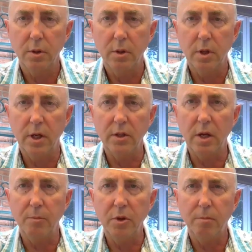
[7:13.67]
I
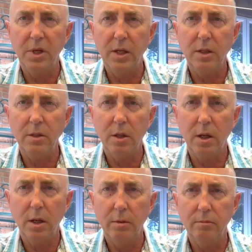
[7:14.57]
put a bead.
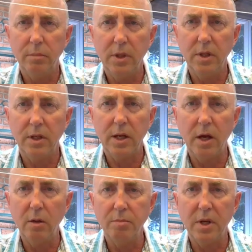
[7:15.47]
I think it
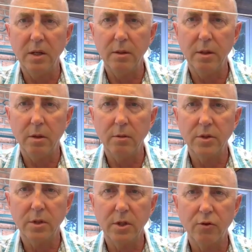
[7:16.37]
helped. It's
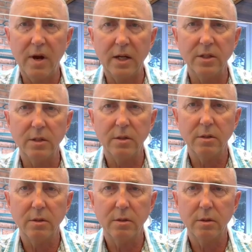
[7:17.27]
an attractant
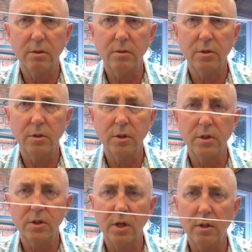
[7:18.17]
to a certain
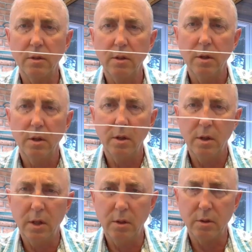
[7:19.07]
extent.
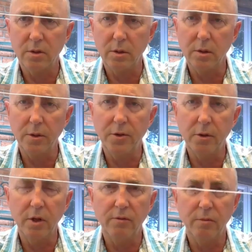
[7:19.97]
That hook's a little
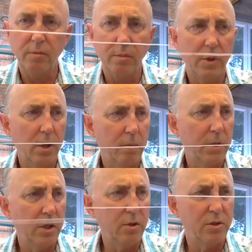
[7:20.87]
dirty from
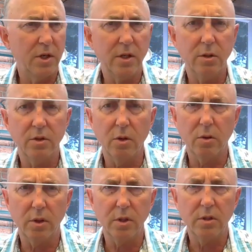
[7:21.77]
being used. I did soak
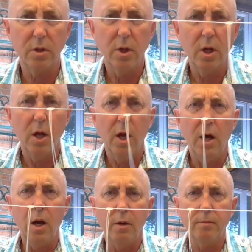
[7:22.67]
these.
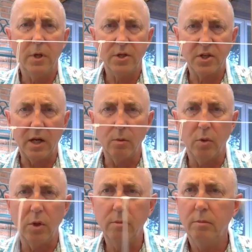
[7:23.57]
A second one,